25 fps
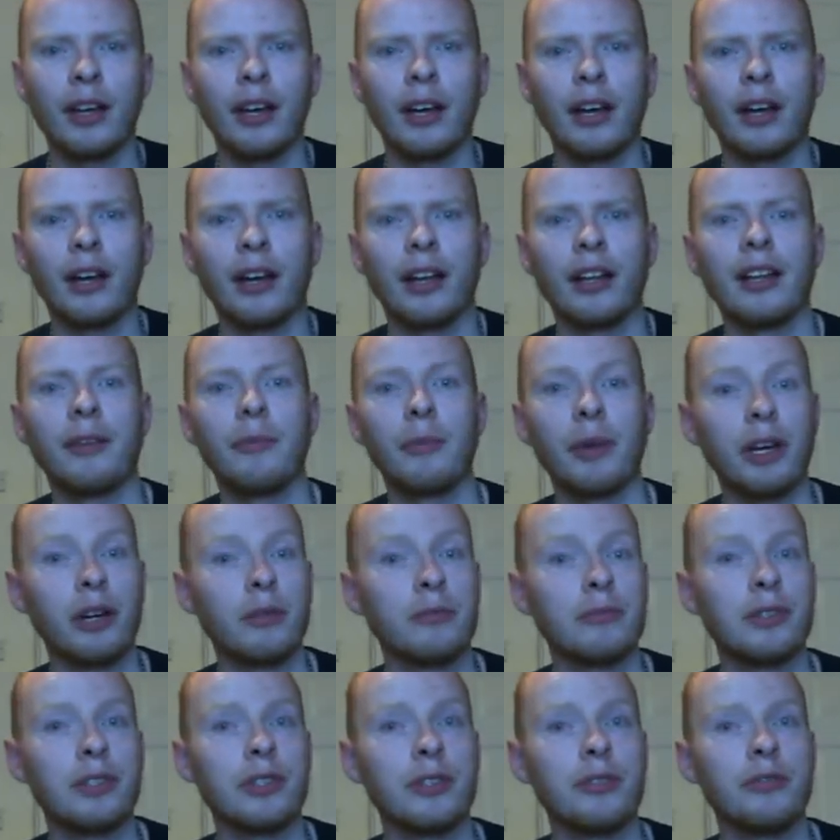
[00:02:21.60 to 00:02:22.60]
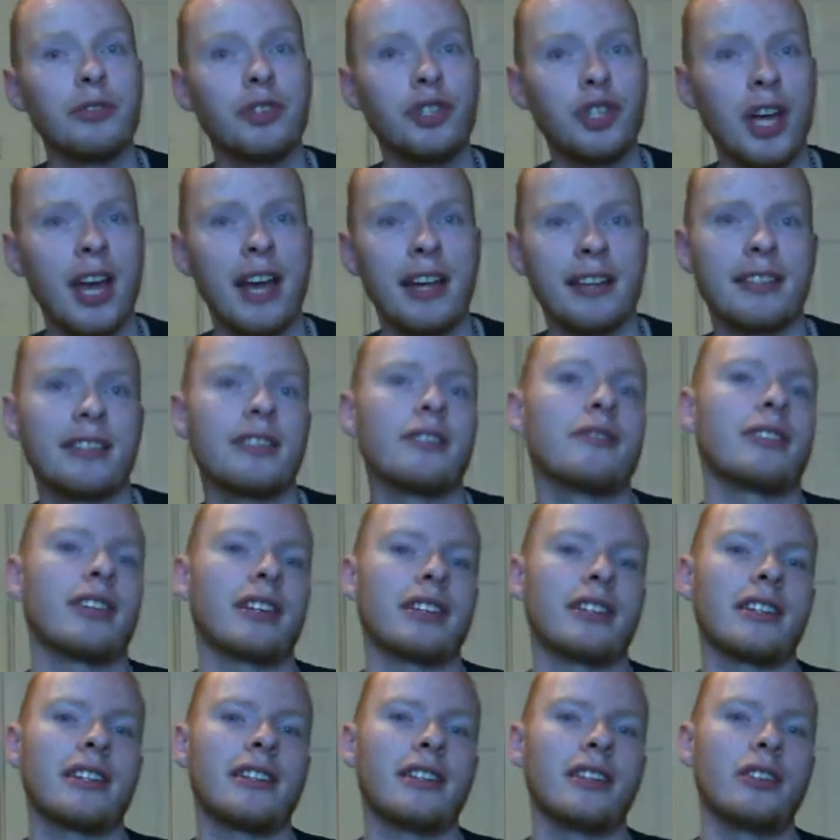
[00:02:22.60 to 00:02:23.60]
And then we come to Jez, who's
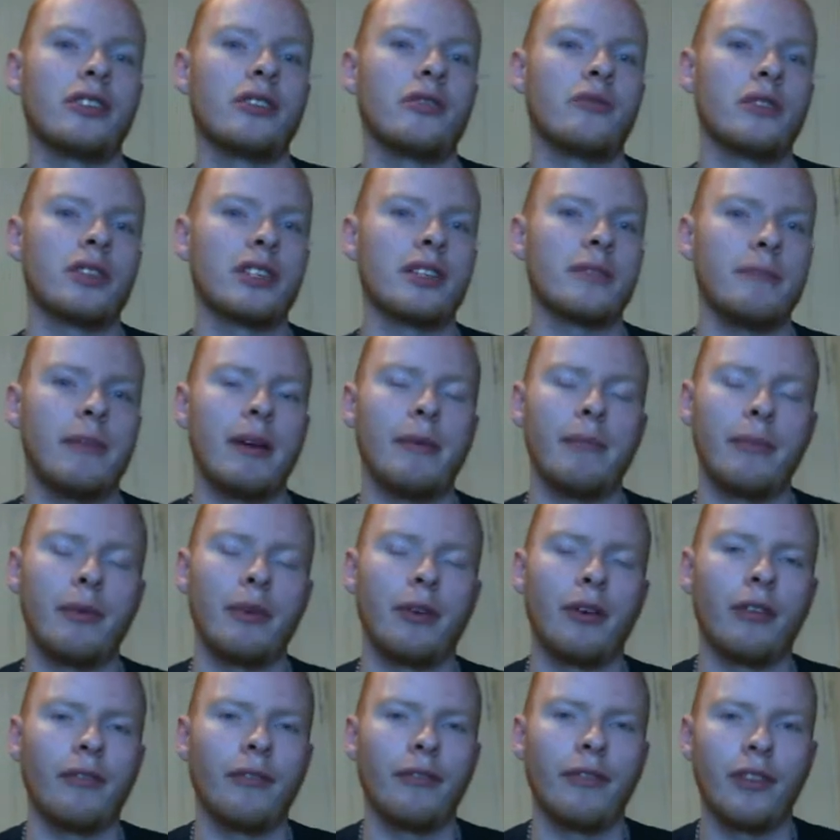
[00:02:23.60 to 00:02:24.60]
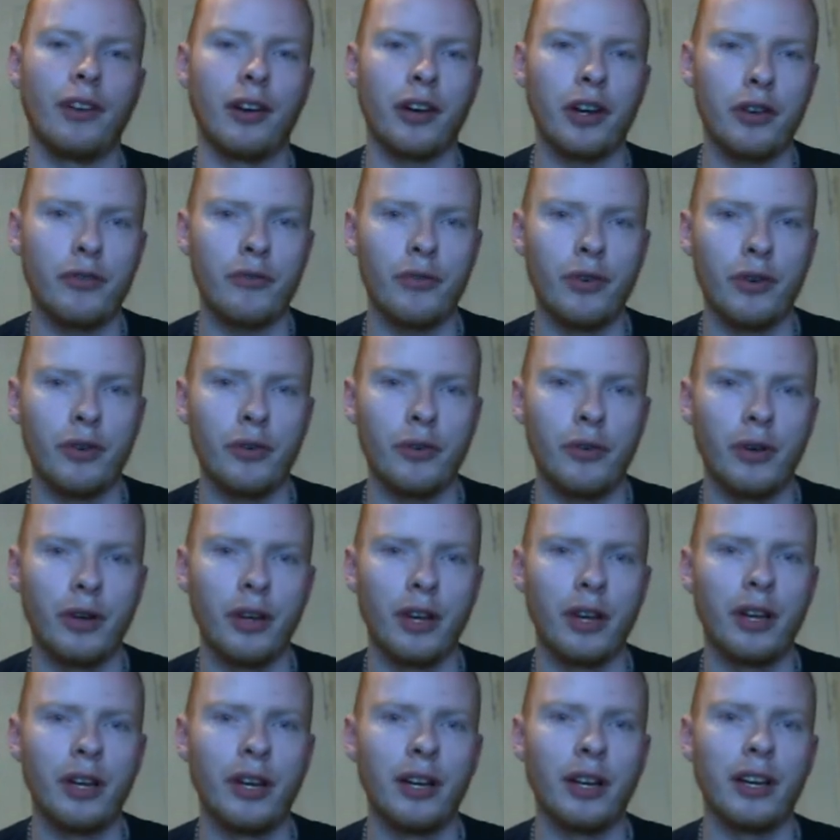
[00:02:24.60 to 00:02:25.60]
actually the newest member of the crew.
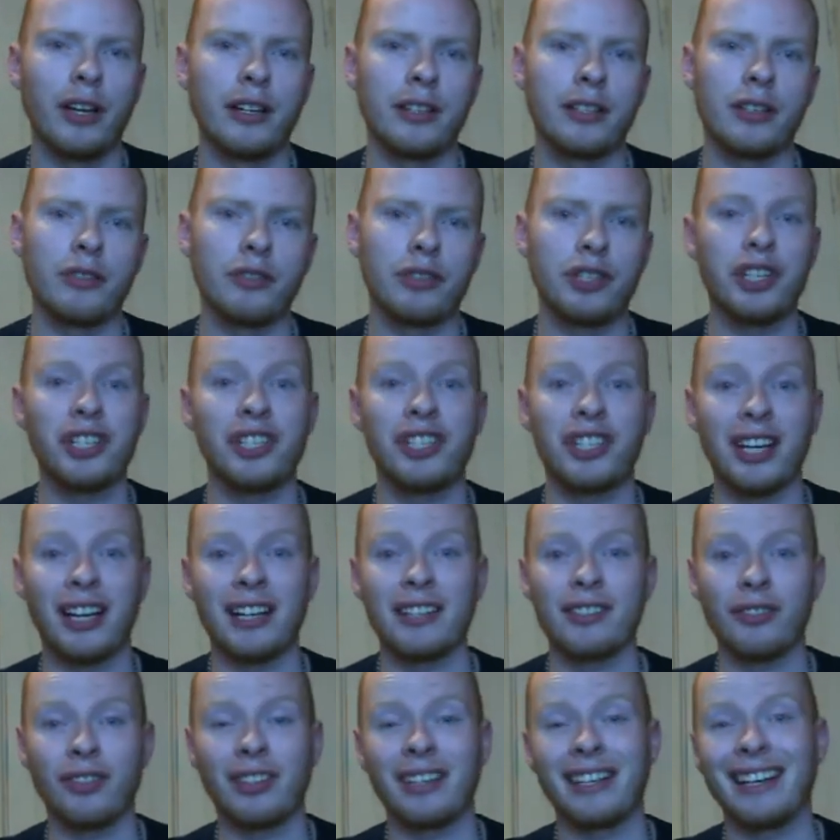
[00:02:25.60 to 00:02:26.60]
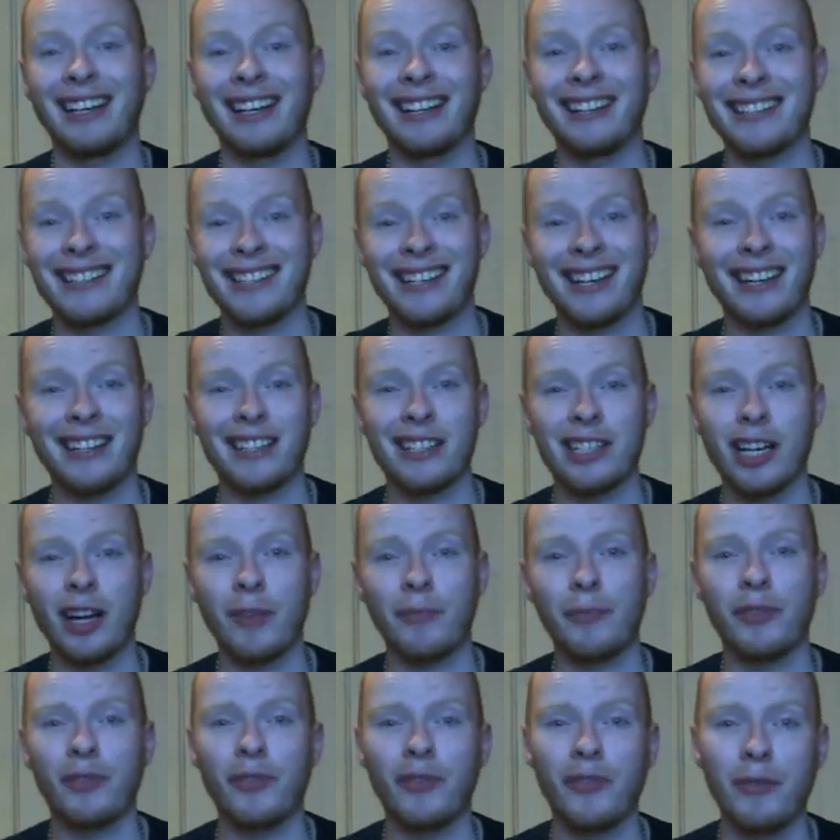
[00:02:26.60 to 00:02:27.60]
So she signs on in like the 2nd
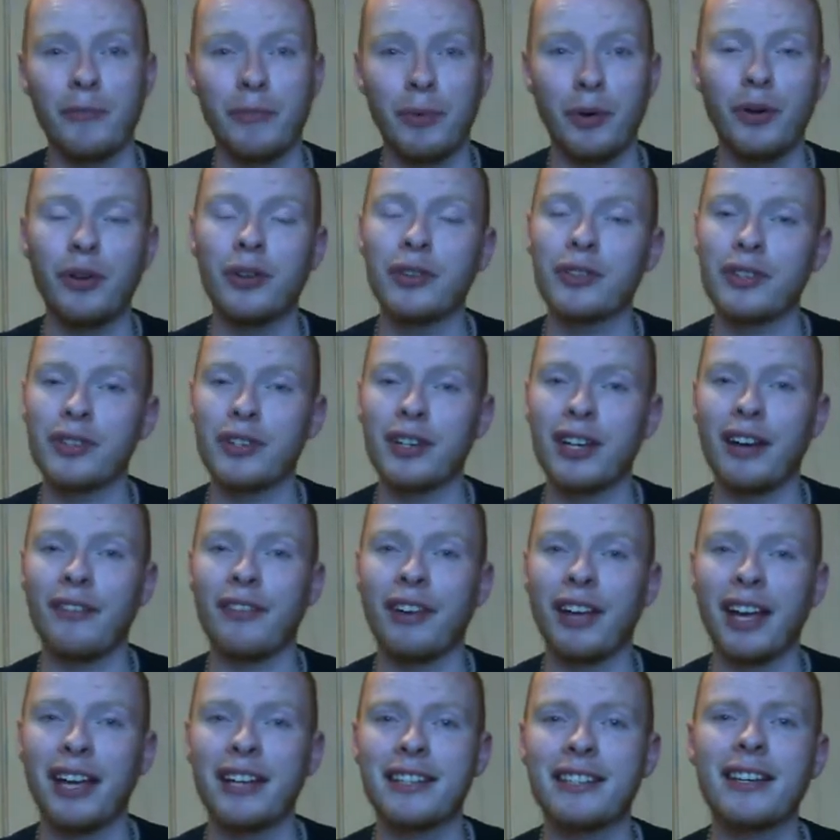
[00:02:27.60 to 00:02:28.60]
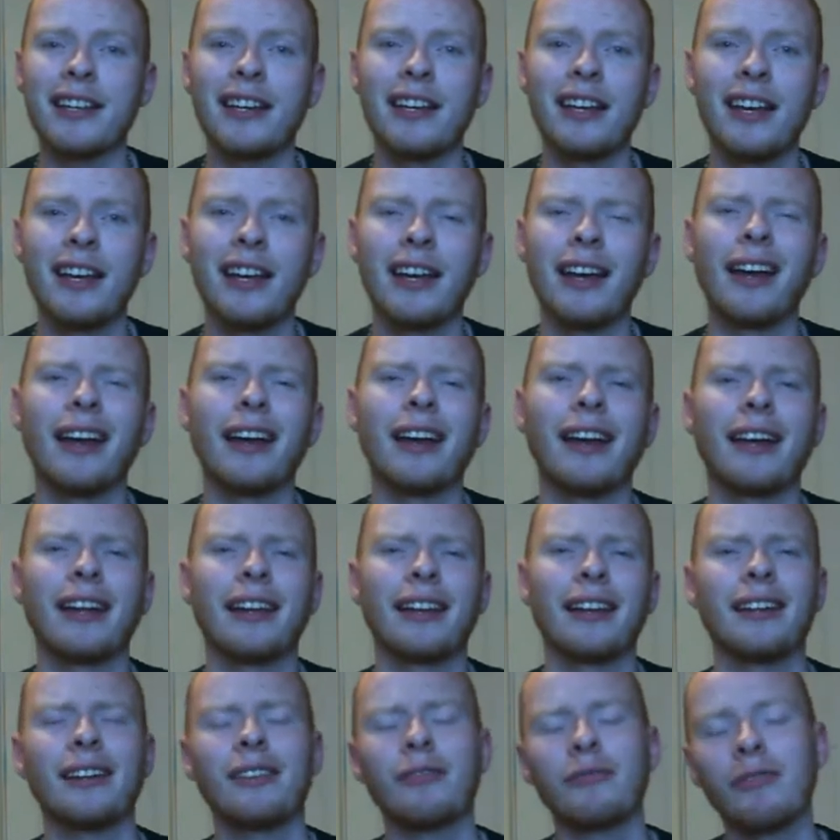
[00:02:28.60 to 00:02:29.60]
chapter of the book as a navigator,
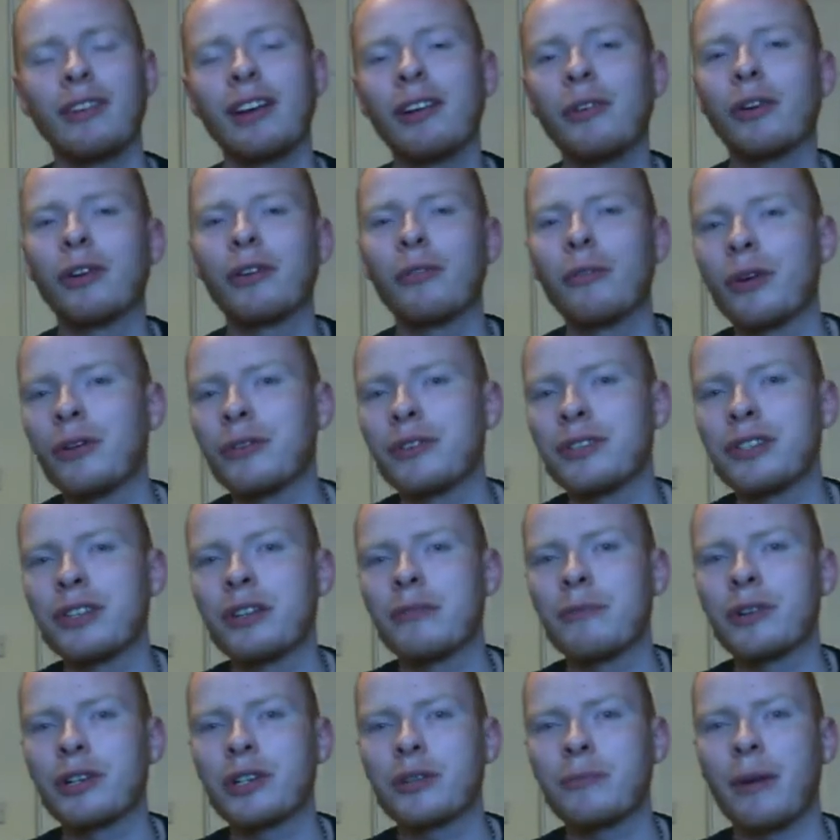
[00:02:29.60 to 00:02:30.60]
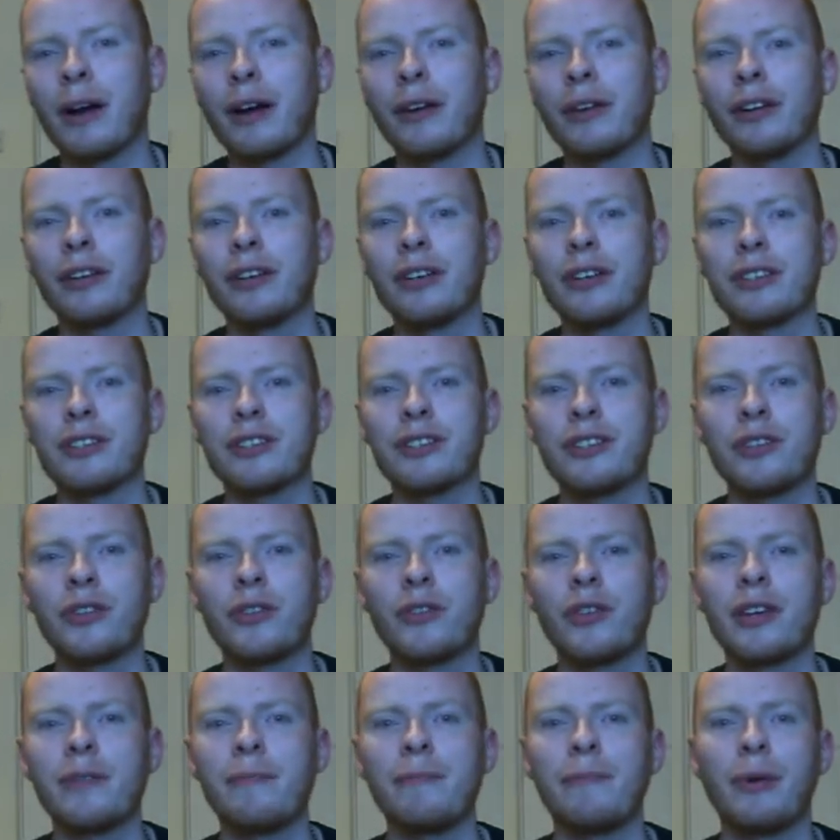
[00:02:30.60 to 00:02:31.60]
and I don't really want to ruin too much about her
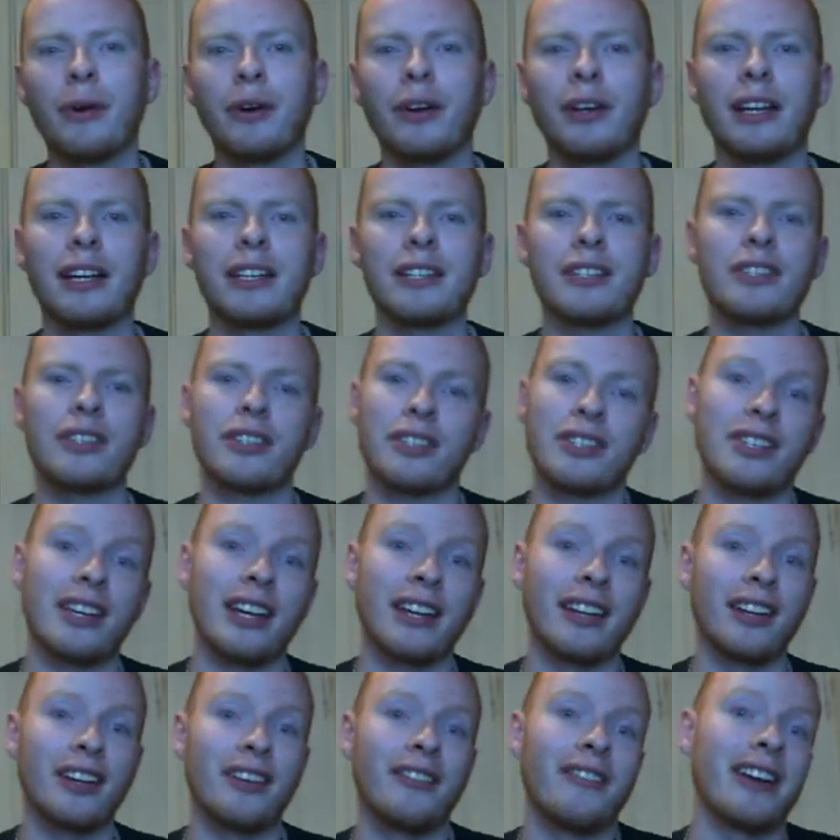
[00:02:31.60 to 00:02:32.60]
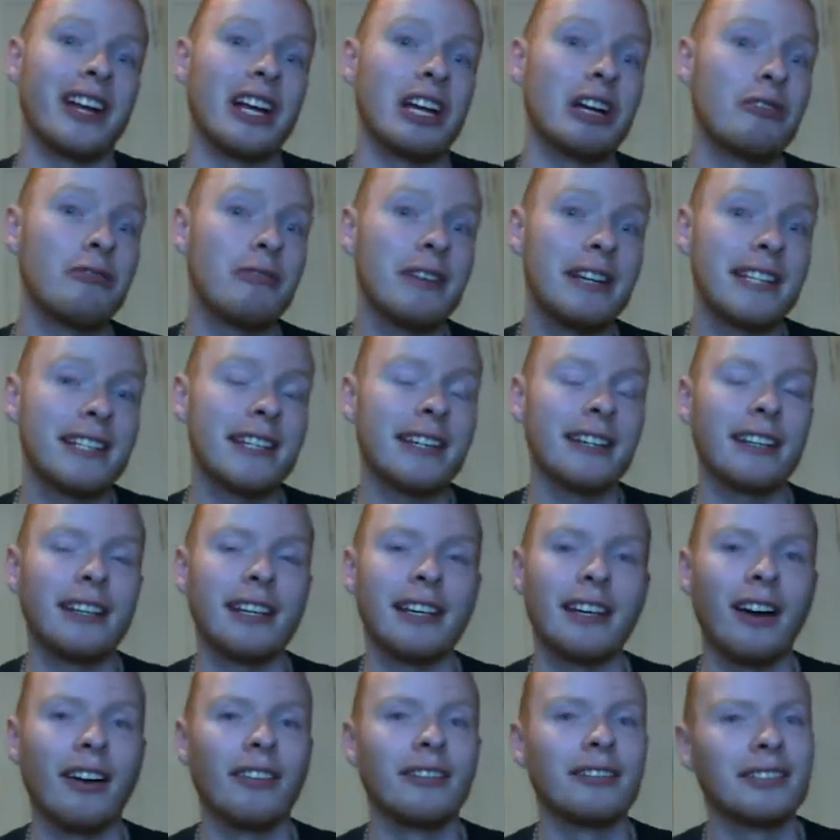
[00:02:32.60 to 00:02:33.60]
story, but let's just say that her
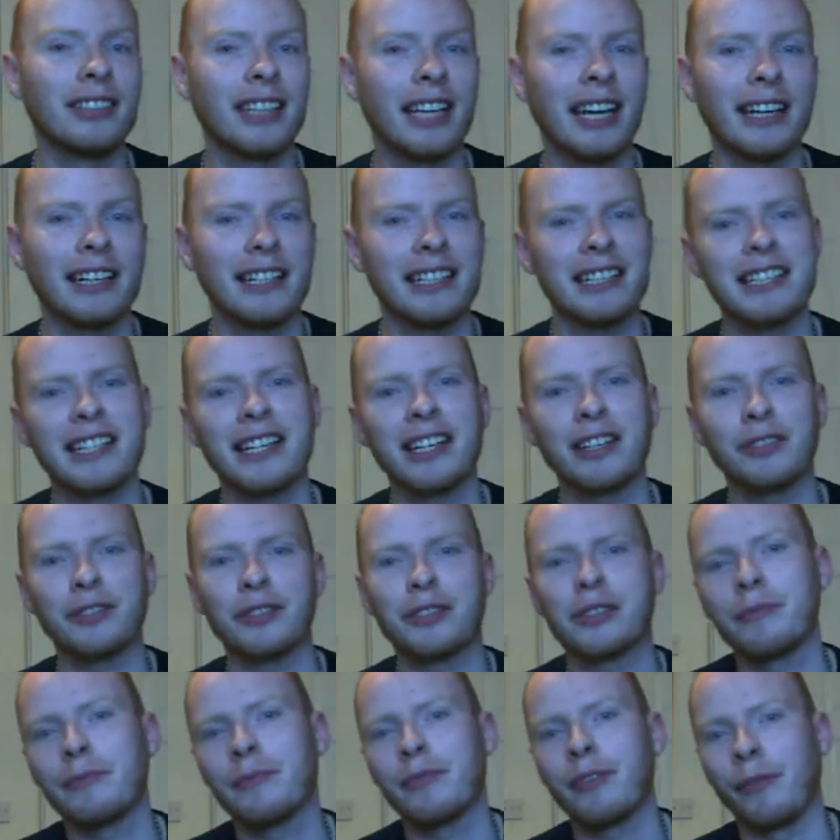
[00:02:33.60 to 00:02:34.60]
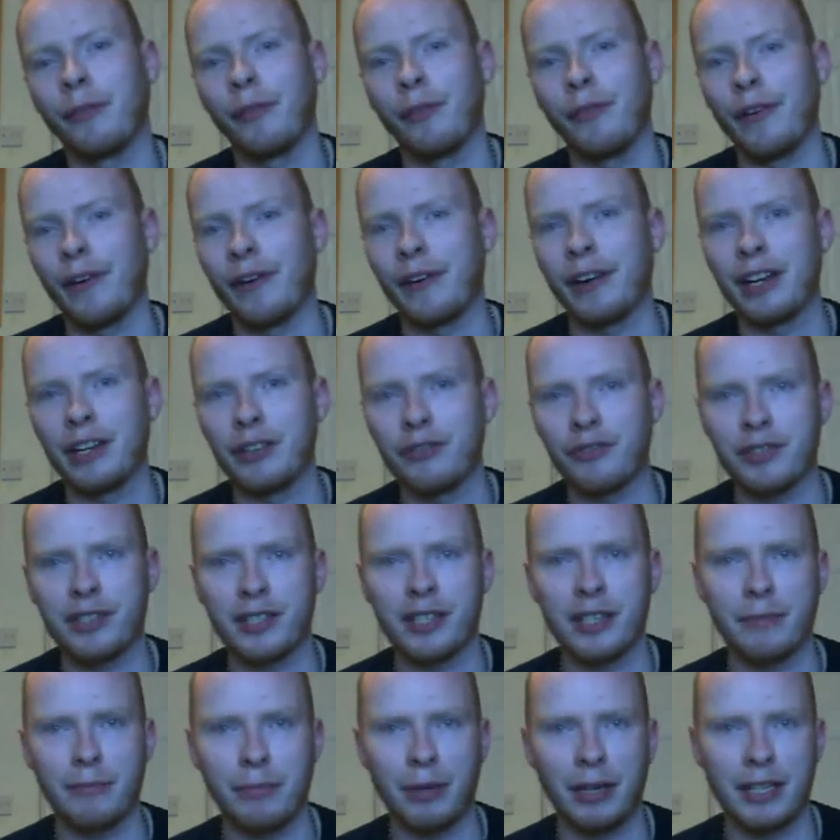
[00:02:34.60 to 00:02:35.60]
increasingly uncanny skills come from a very
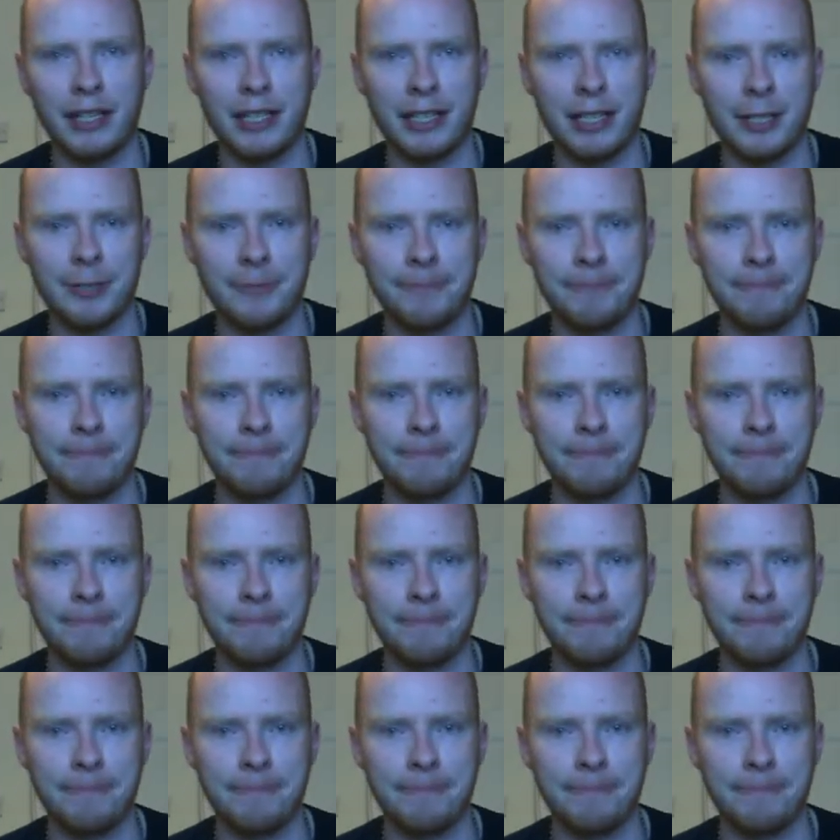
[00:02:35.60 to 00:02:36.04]
interesting place.